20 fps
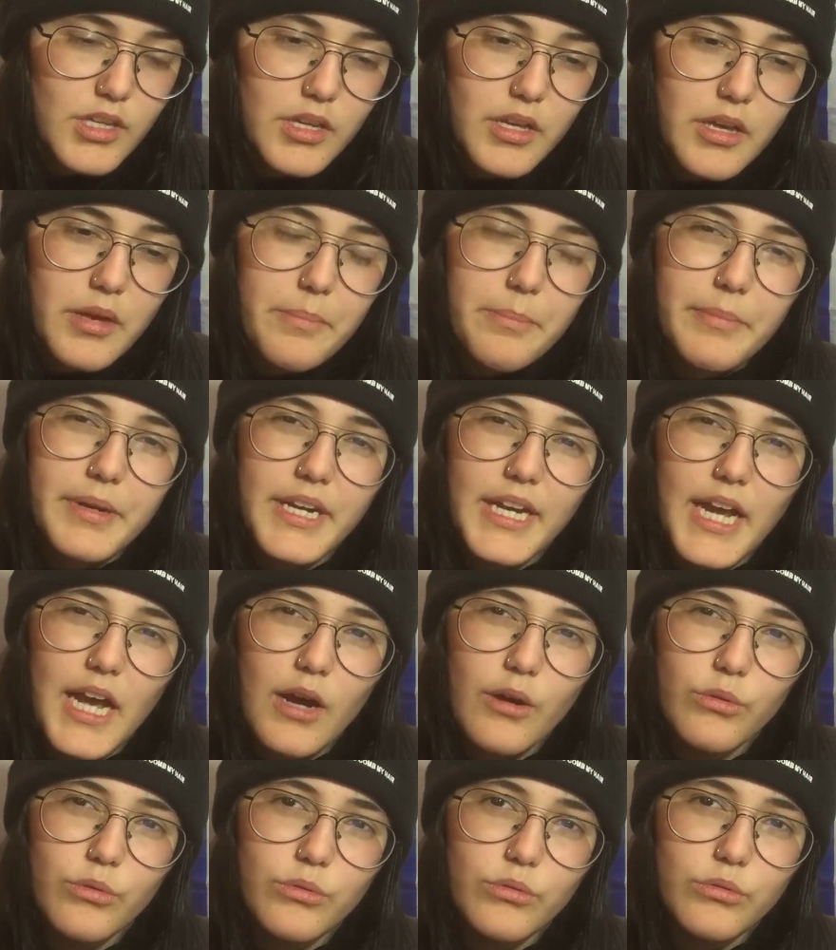But
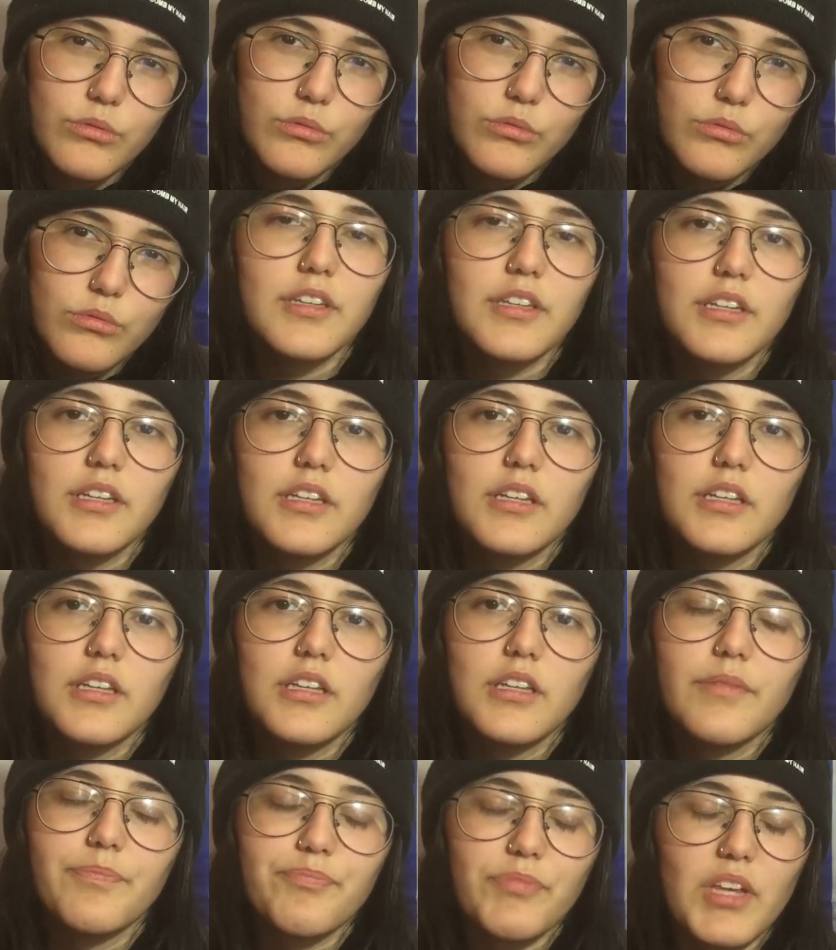how,
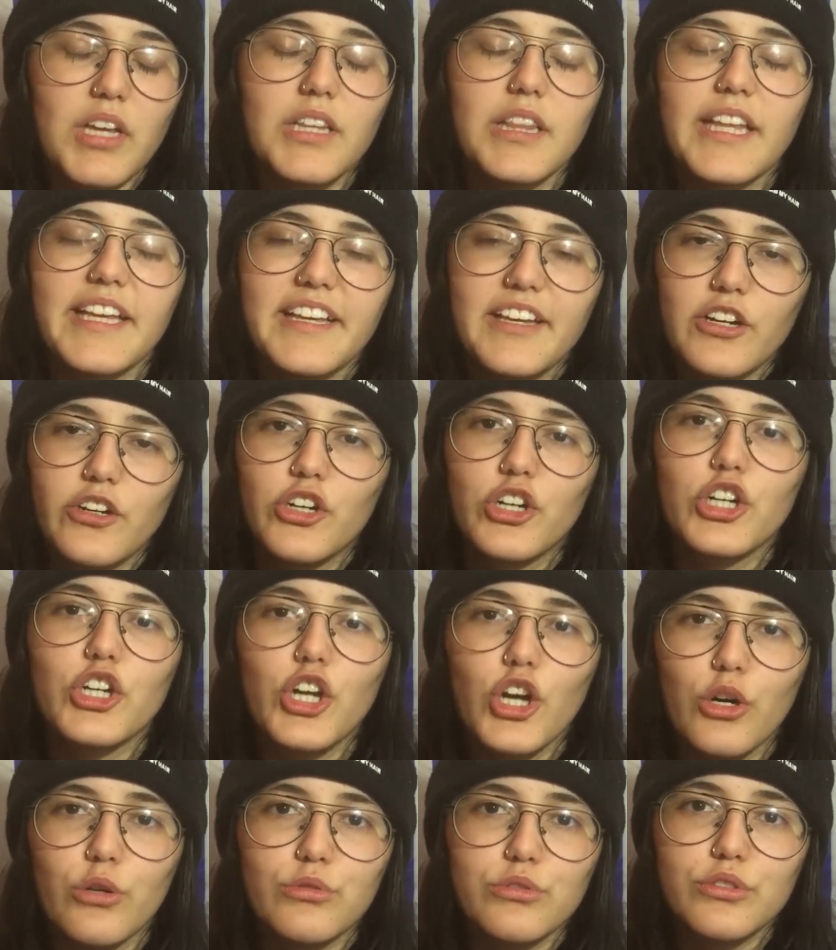like her
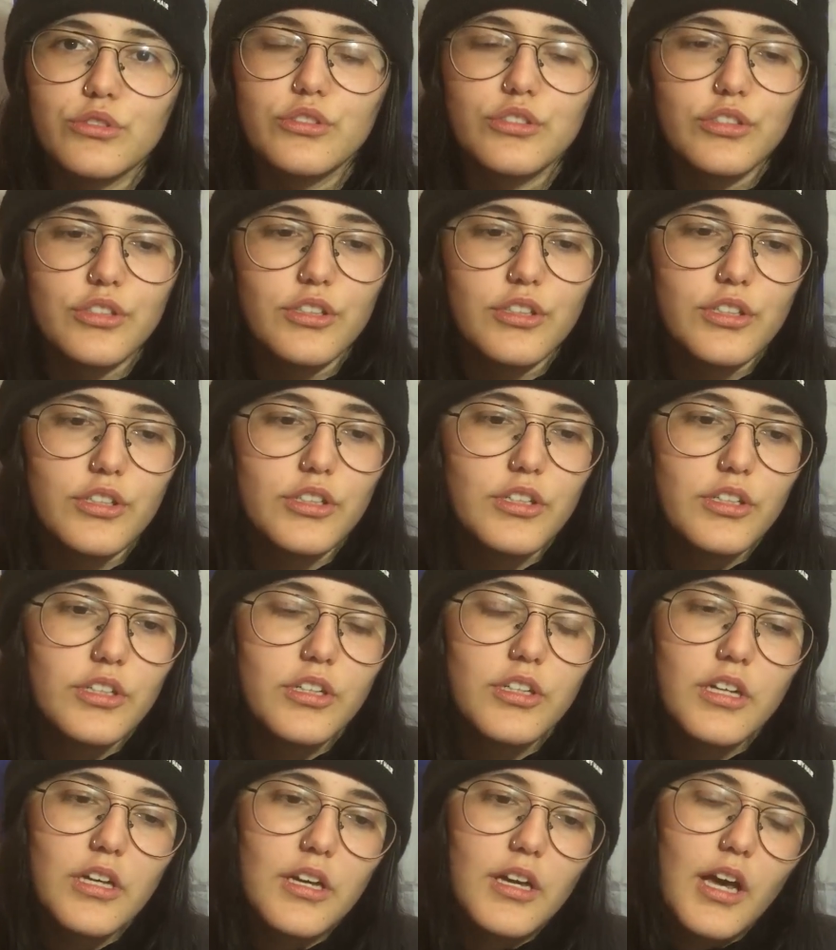ghost,
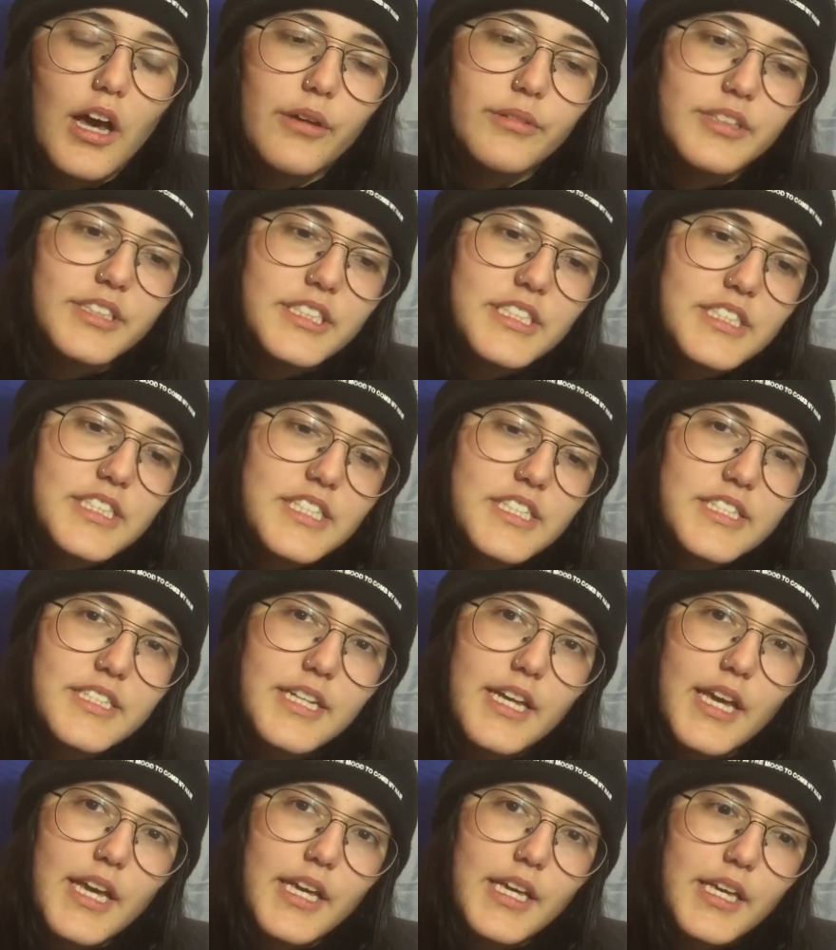how did it
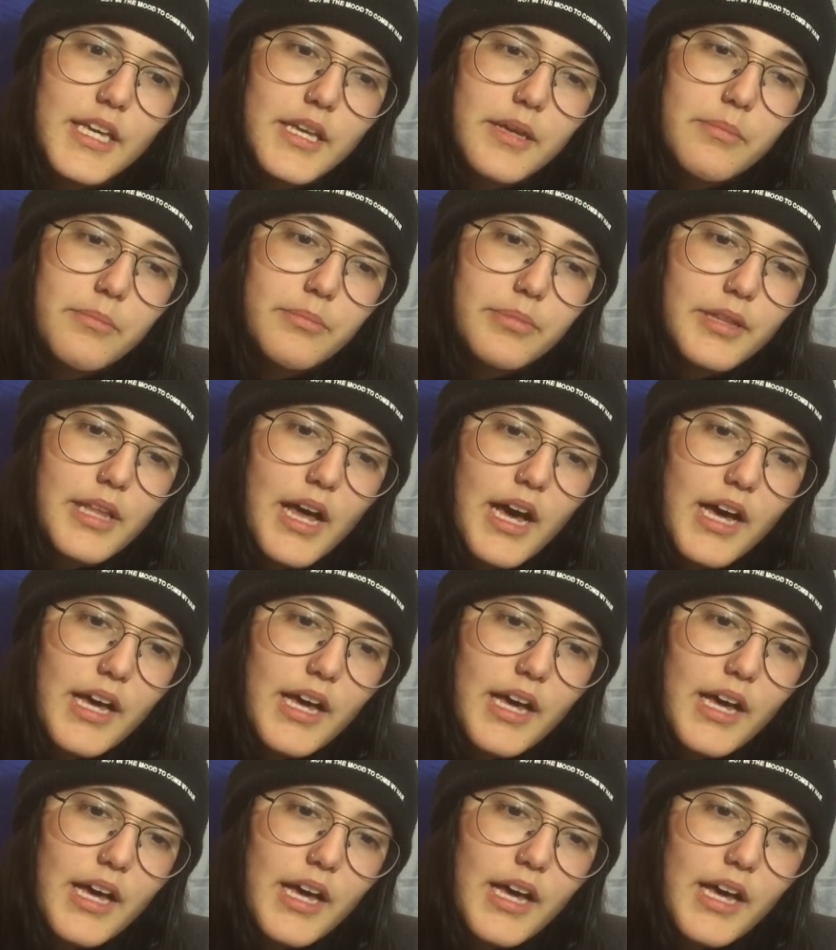stay in Bly?